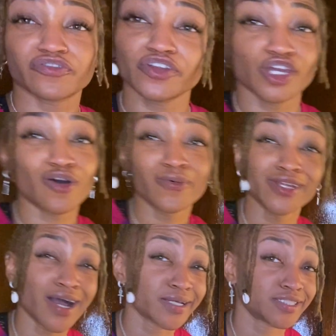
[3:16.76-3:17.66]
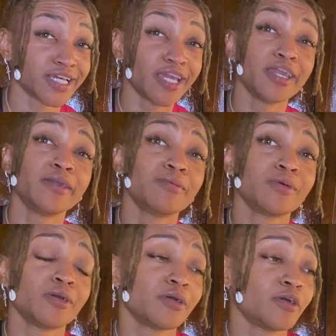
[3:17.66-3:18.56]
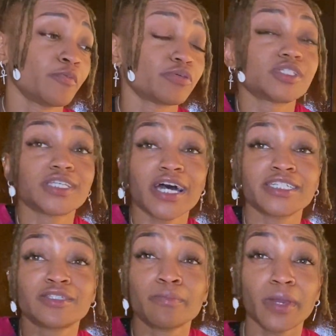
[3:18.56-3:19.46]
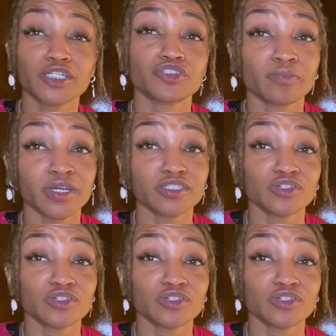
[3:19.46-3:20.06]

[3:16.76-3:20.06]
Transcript: video will not contain precise measurements